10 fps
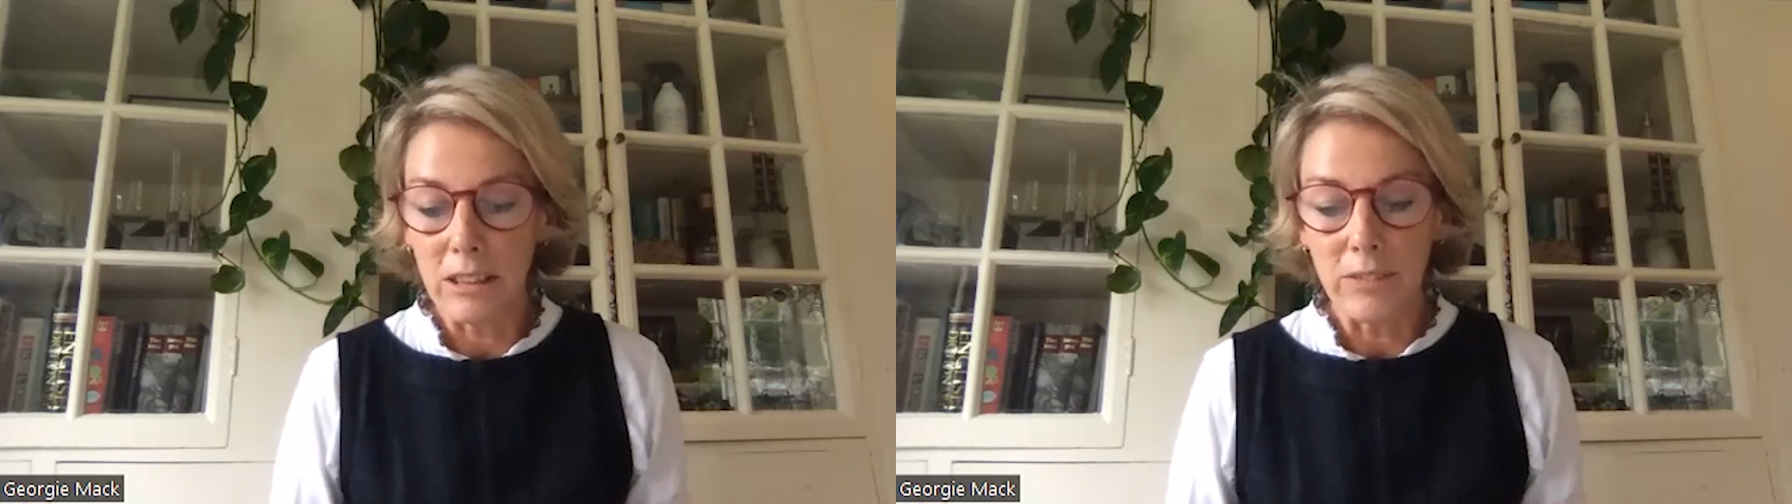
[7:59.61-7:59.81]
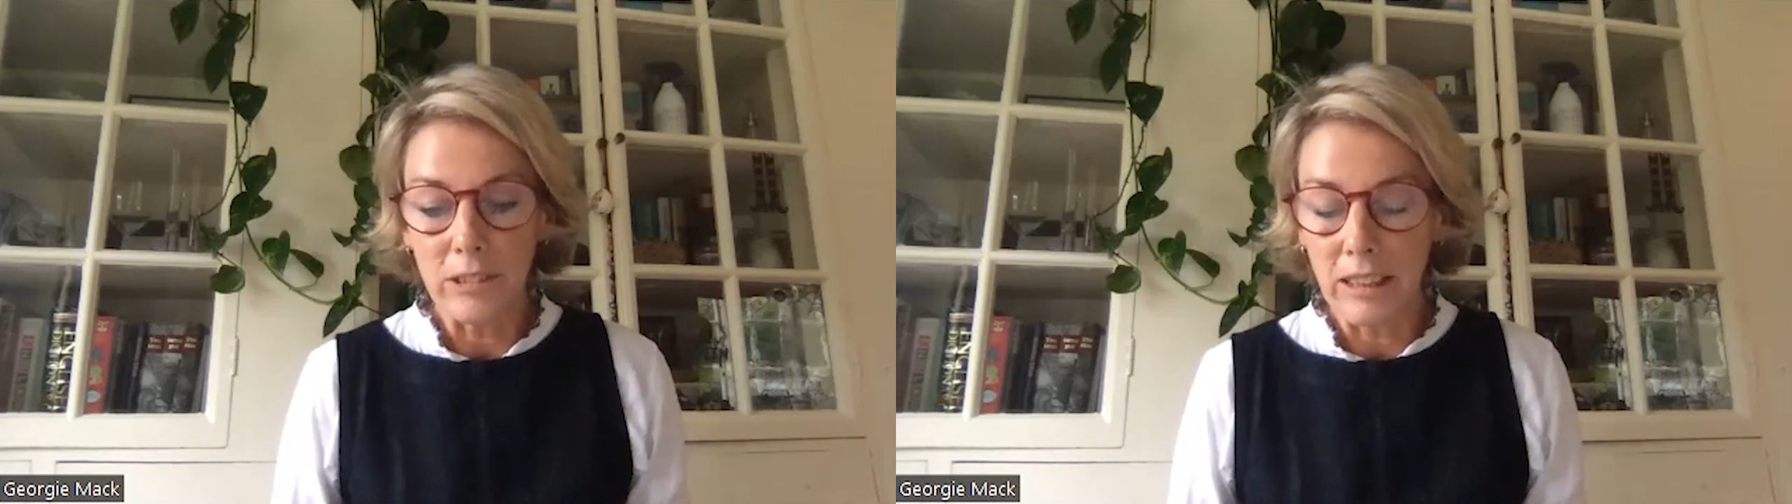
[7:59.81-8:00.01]

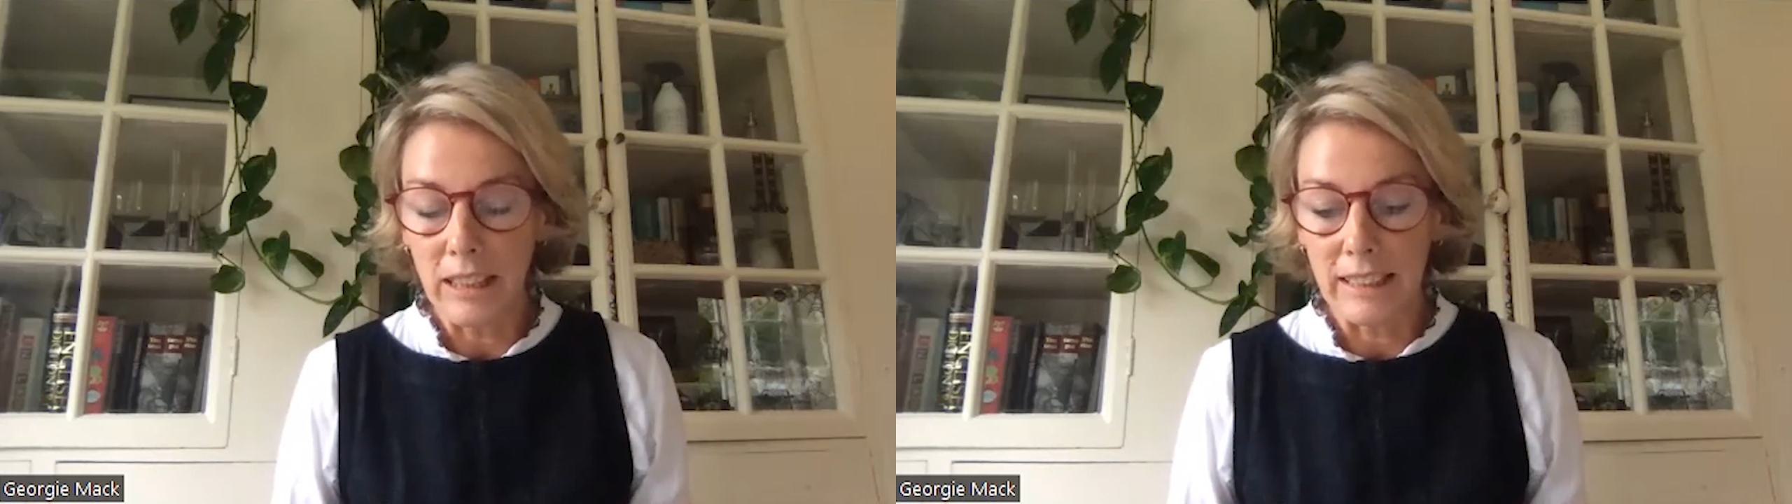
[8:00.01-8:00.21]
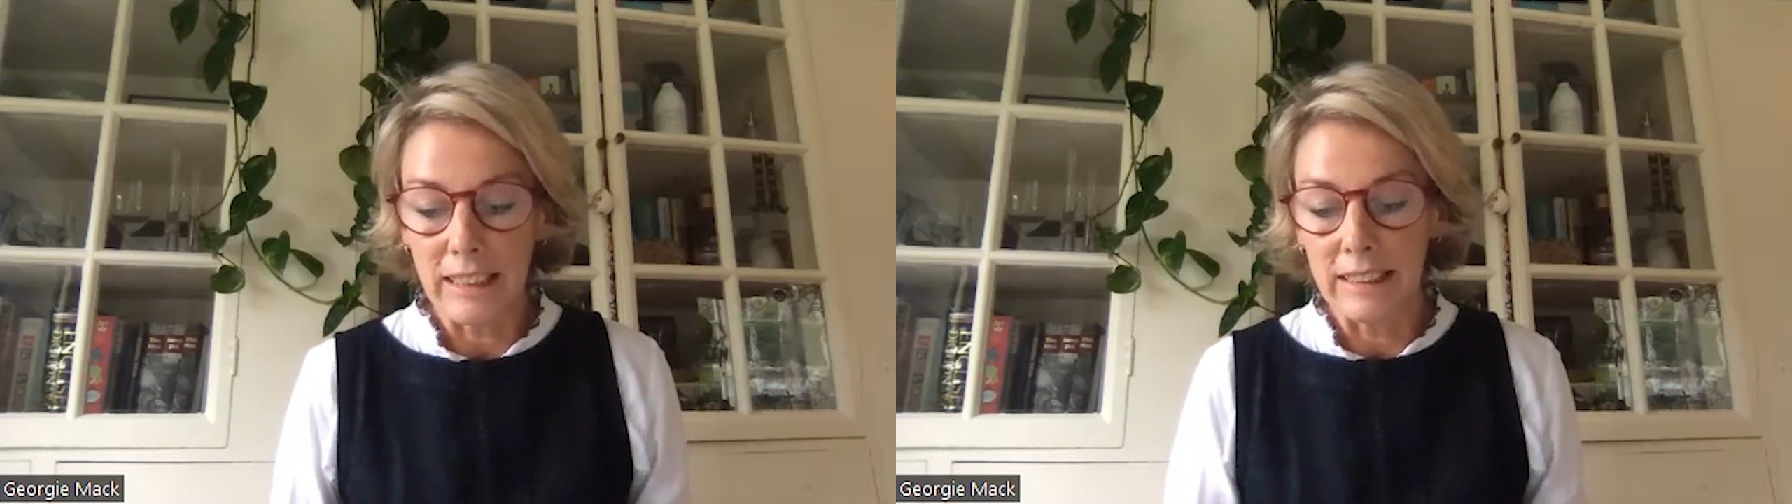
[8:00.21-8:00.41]
of
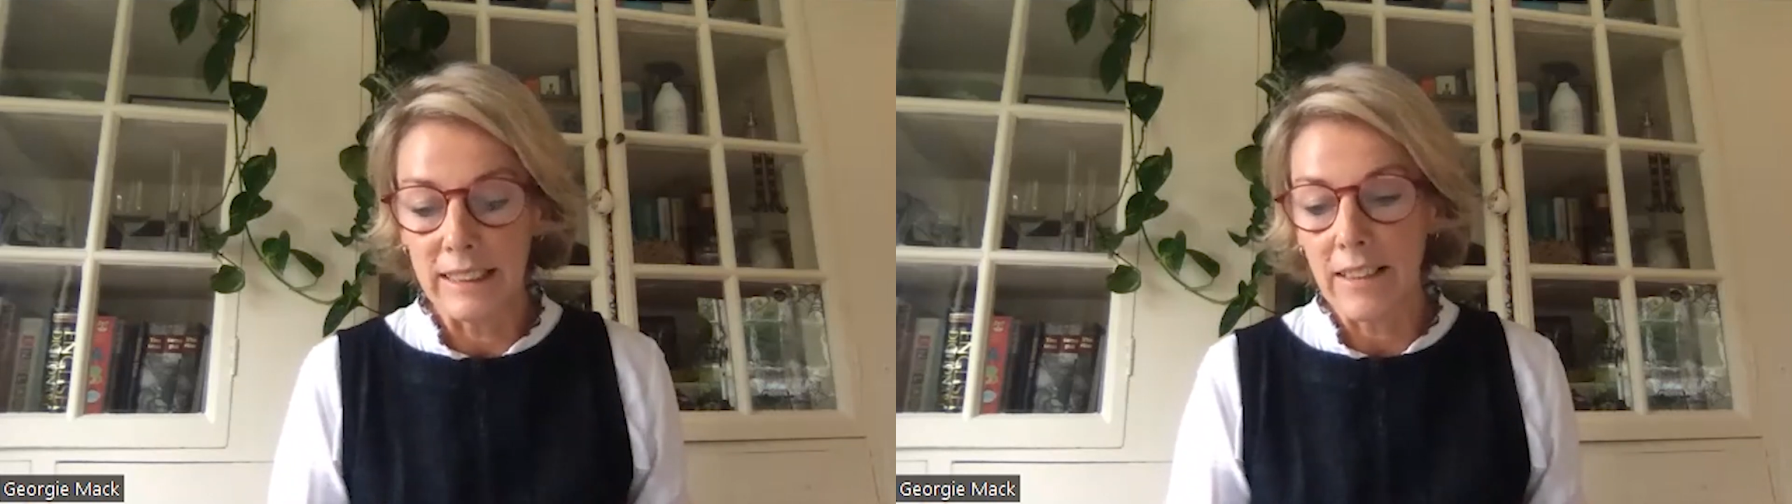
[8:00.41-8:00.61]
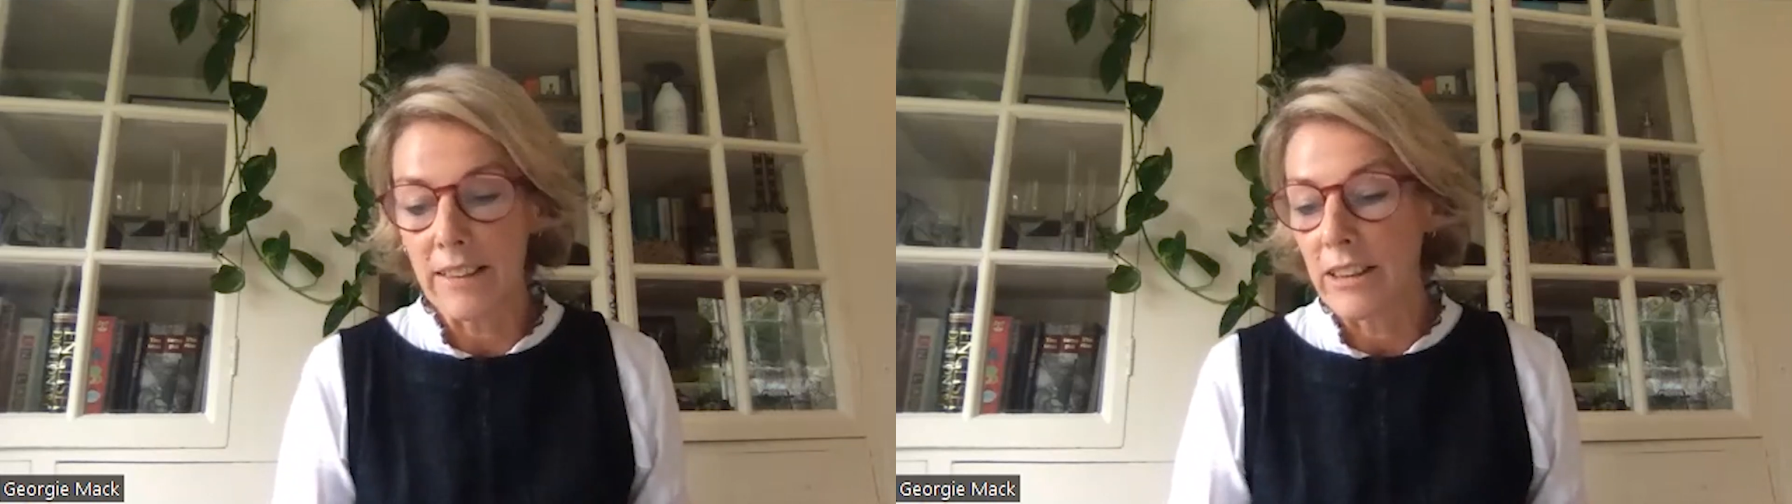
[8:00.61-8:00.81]
organizations
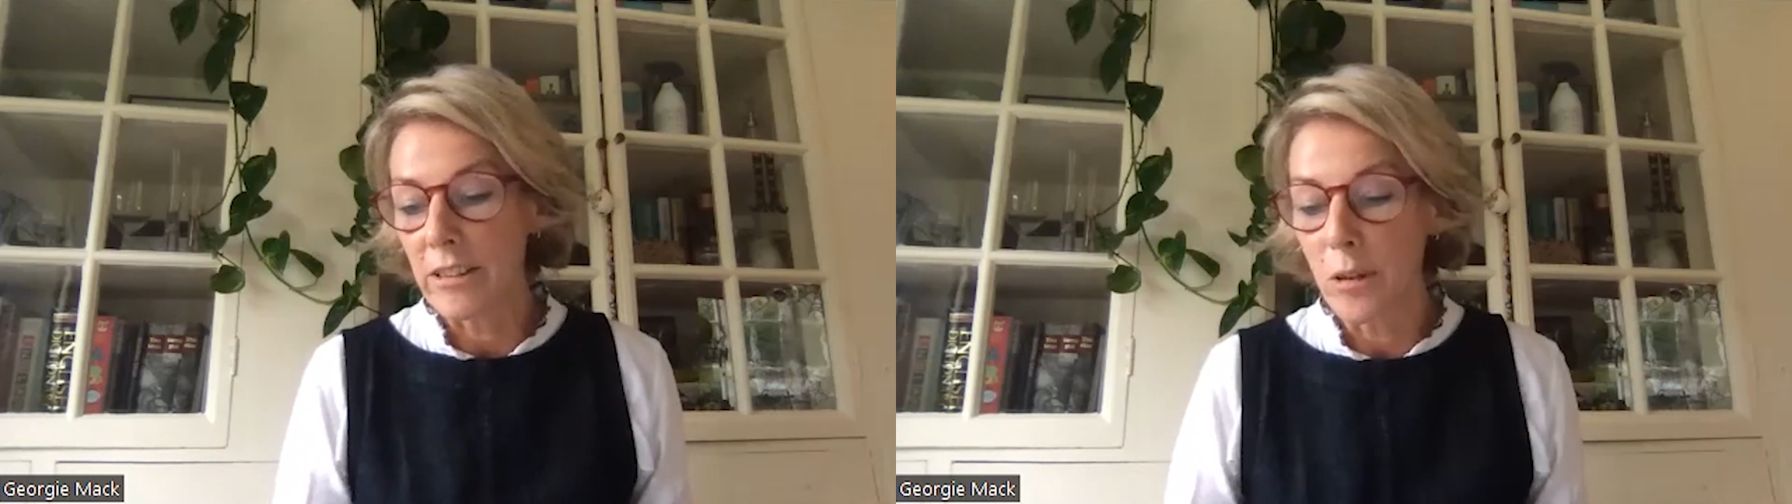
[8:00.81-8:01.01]
out there who are